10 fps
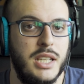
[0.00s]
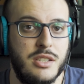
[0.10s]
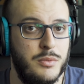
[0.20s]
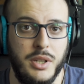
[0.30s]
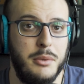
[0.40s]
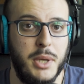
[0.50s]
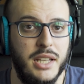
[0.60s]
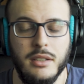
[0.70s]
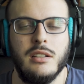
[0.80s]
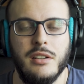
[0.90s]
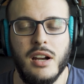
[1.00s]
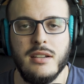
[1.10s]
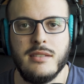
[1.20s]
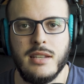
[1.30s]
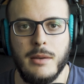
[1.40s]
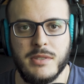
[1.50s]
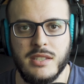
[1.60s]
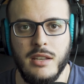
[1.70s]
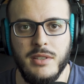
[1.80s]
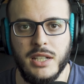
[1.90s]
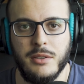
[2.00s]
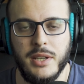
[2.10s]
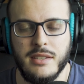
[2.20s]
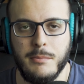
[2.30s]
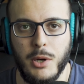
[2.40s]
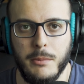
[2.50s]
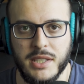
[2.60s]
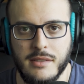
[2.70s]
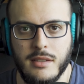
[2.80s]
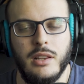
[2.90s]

it's really bad. There are some saving grace moments,